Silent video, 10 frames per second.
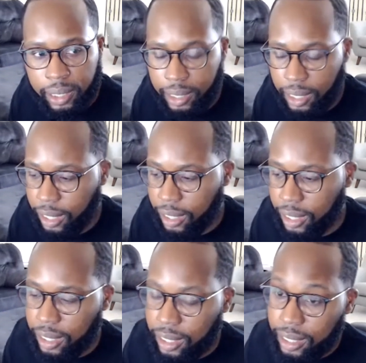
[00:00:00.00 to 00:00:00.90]
I think
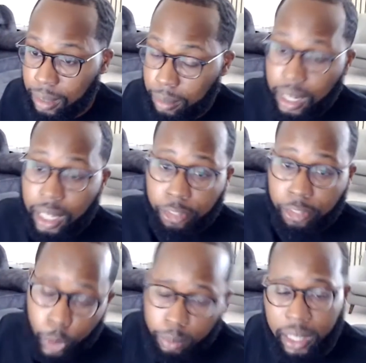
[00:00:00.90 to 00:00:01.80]
sometimes
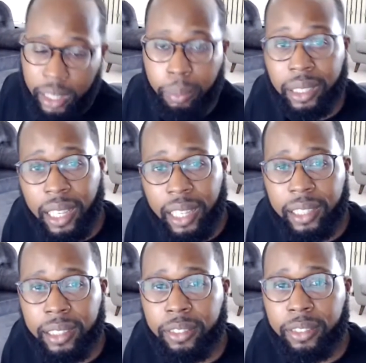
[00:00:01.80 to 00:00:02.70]
folks make the mistake
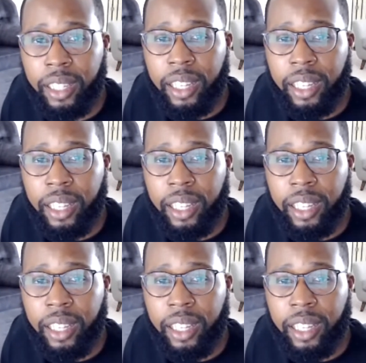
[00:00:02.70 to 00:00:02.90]
of